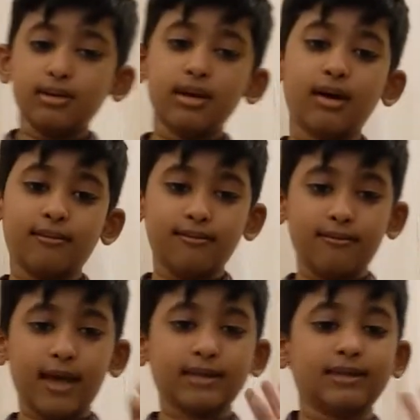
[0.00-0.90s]
of
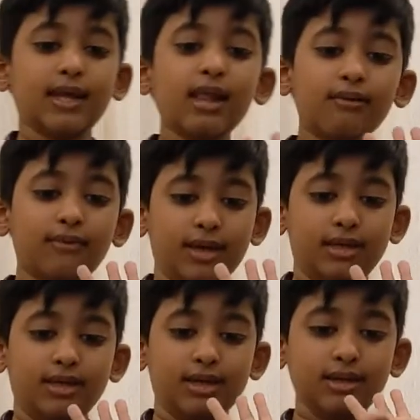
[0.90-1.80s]

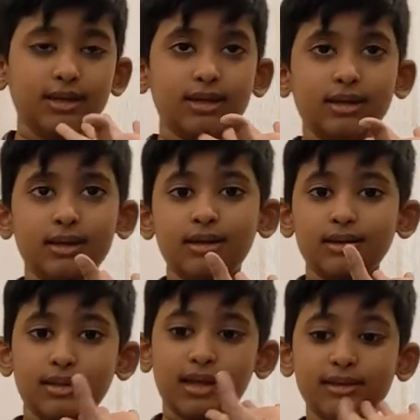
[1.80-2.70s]
acceleration,
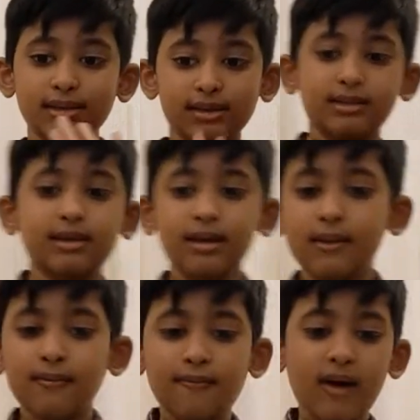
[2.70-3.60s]
that is
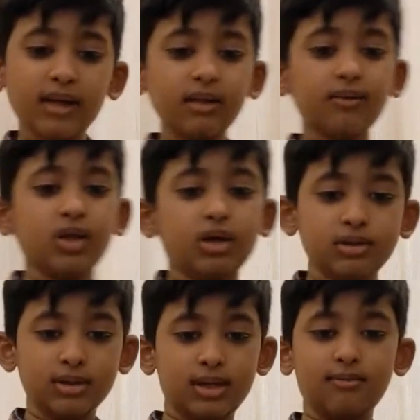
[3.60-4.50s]
final
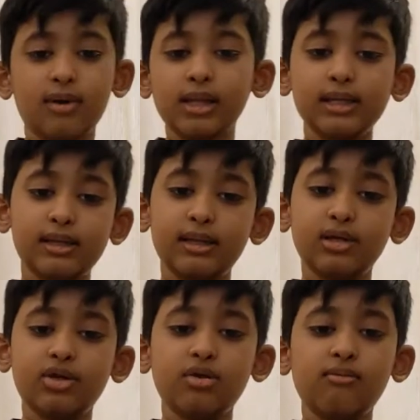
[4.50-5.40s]
velocity minus
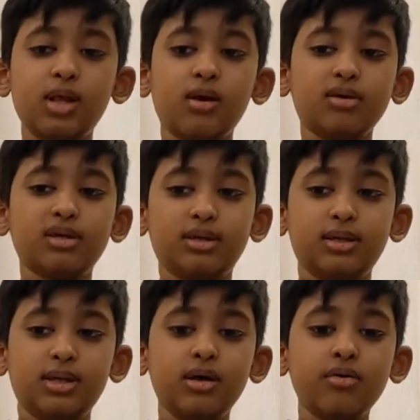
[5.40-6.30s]
initial
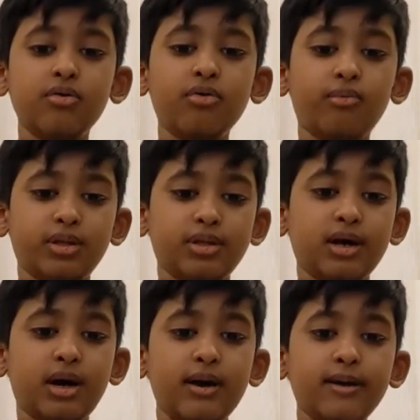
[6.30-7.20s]
velocity over
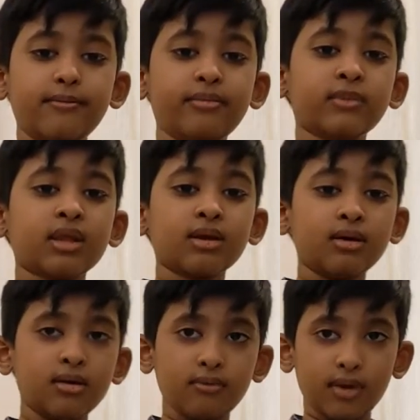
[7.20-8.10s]
time?
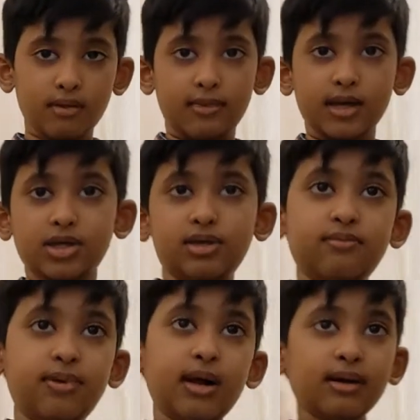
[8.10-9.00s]
Well, we can
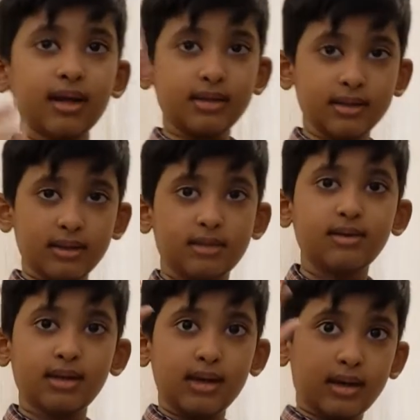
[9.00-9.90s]
just plug that
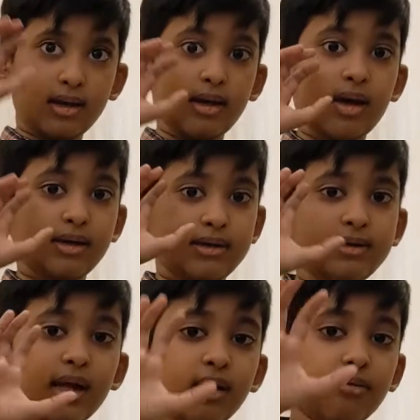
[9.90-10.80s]
into the
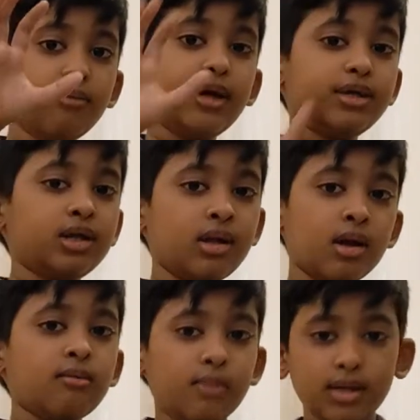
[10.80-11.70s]
acceleration
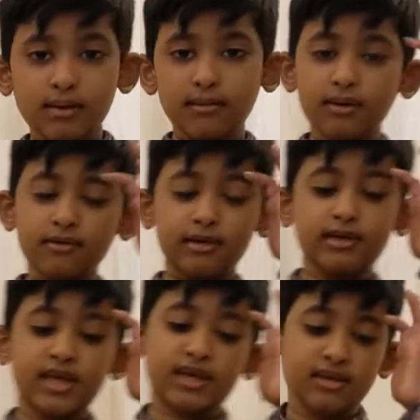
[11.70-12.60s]
rate of Newton's
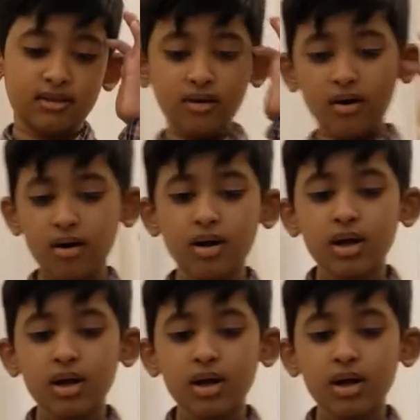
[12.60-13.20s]
second law,